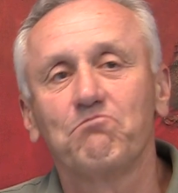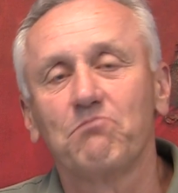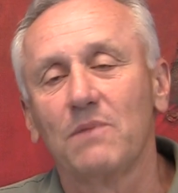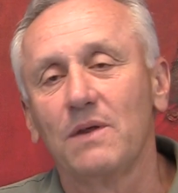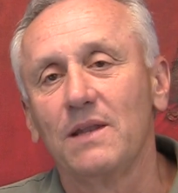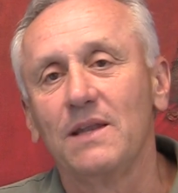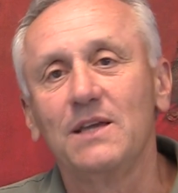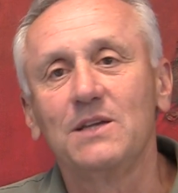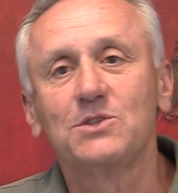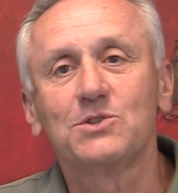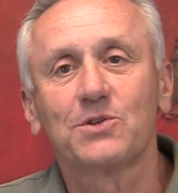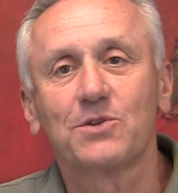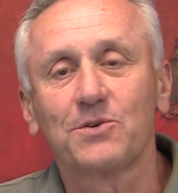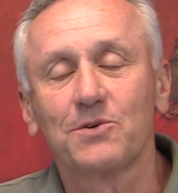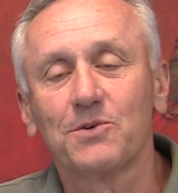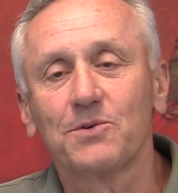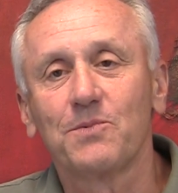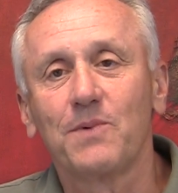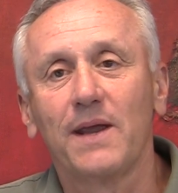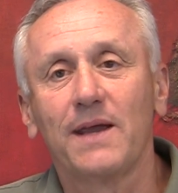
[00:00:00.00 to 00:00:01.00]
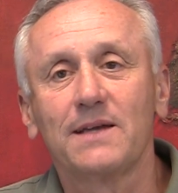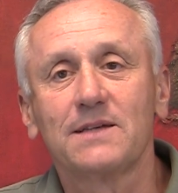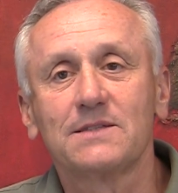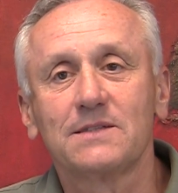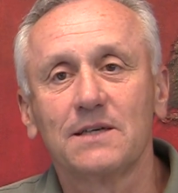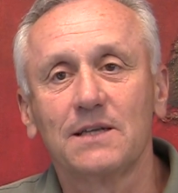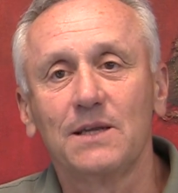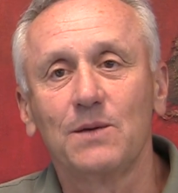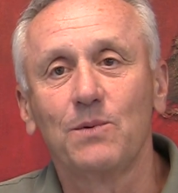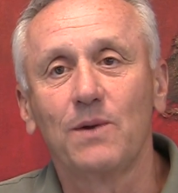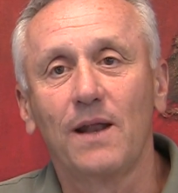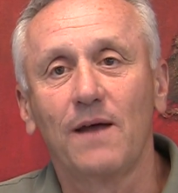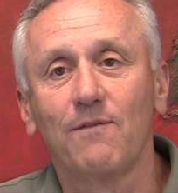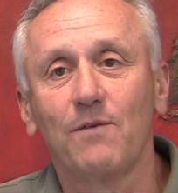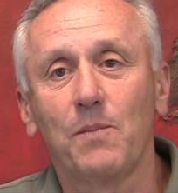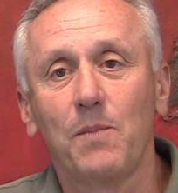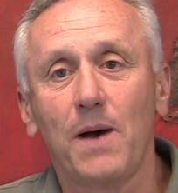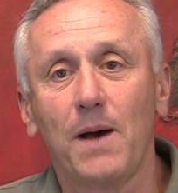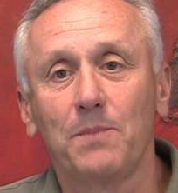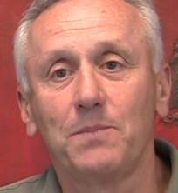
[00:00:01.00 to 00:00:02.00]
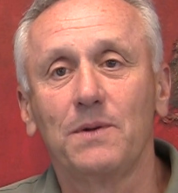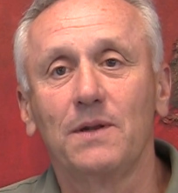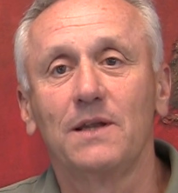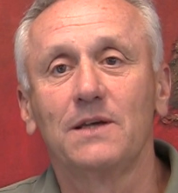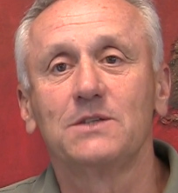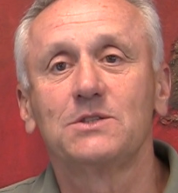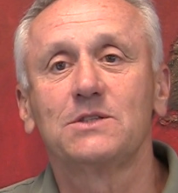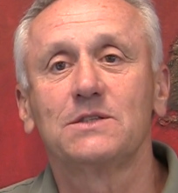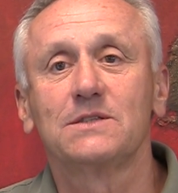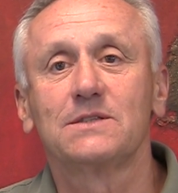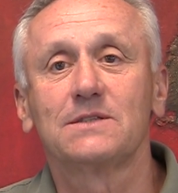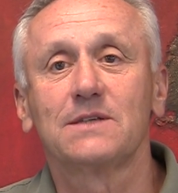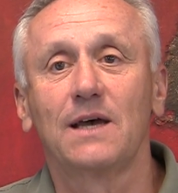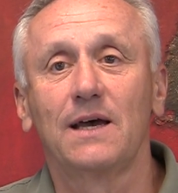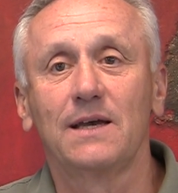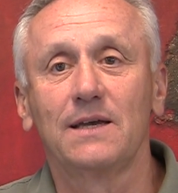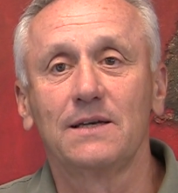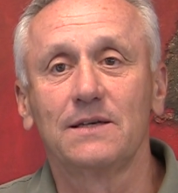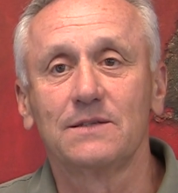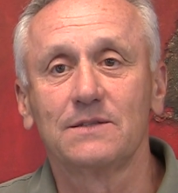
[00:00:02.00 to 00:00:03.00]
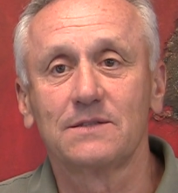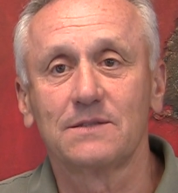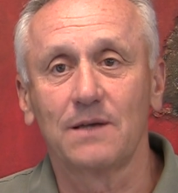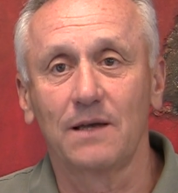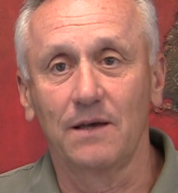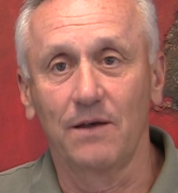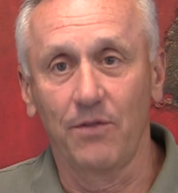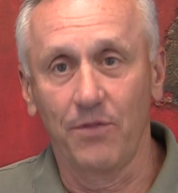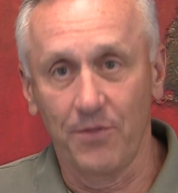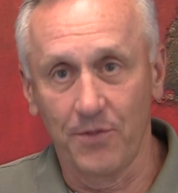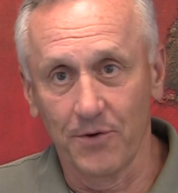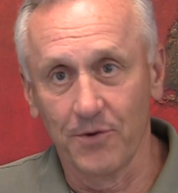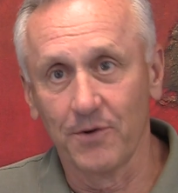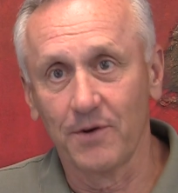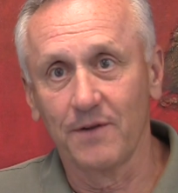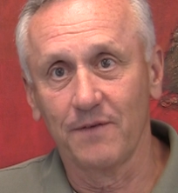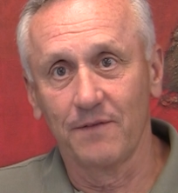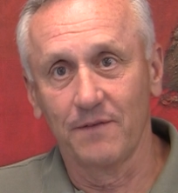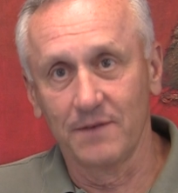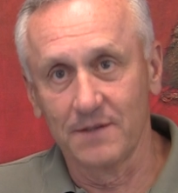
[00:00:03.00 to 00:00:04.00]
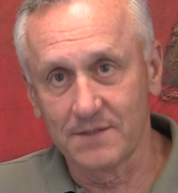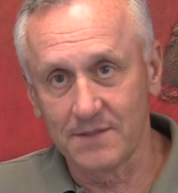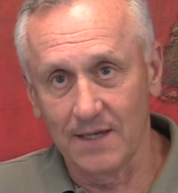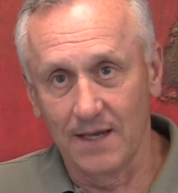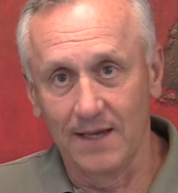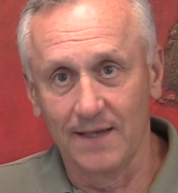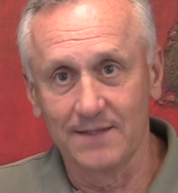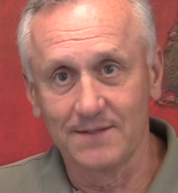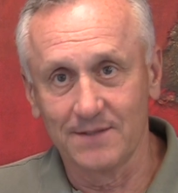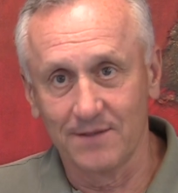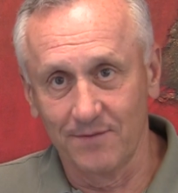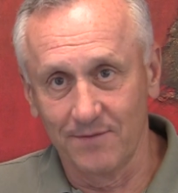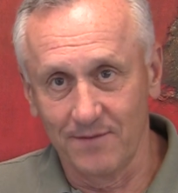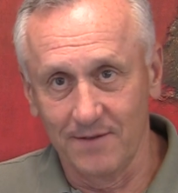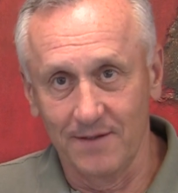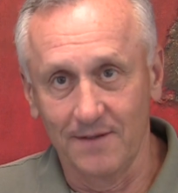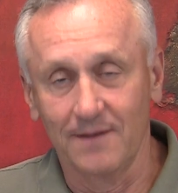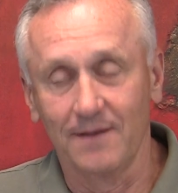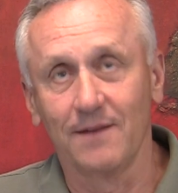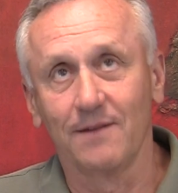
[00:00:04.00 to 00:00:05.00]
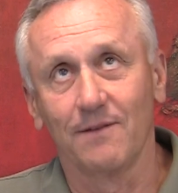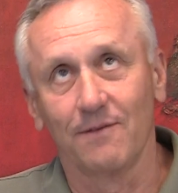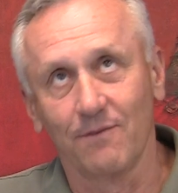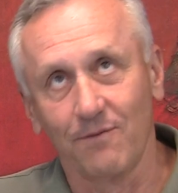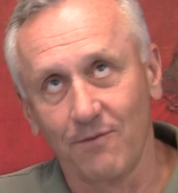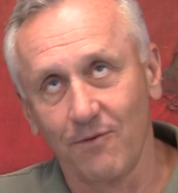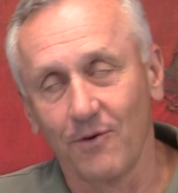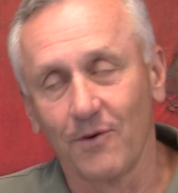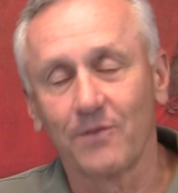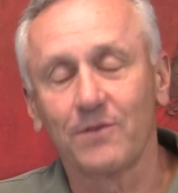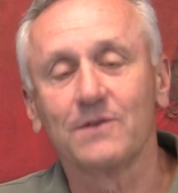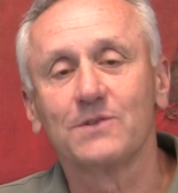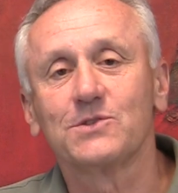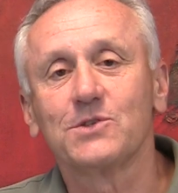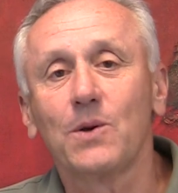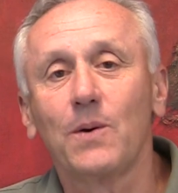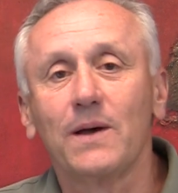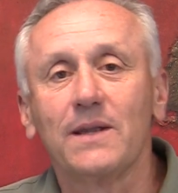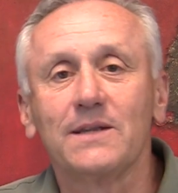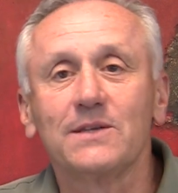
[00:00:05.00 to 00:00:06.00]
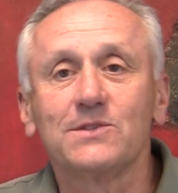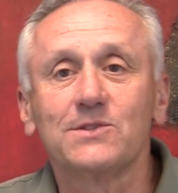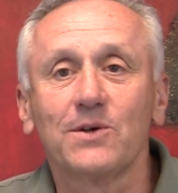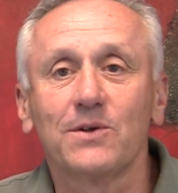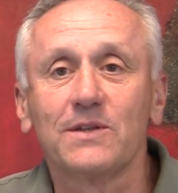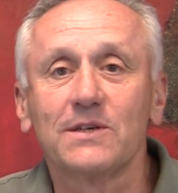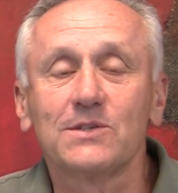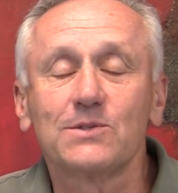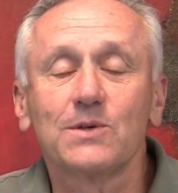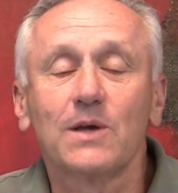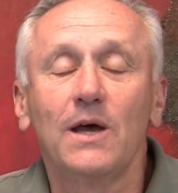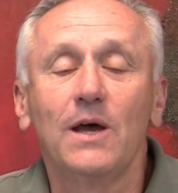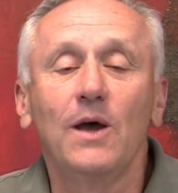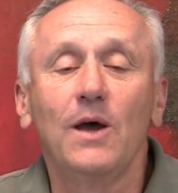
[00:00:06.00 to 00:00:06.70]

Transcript: and each third-ranked city would have a population size a third of the size of the fourth, and so on. And so this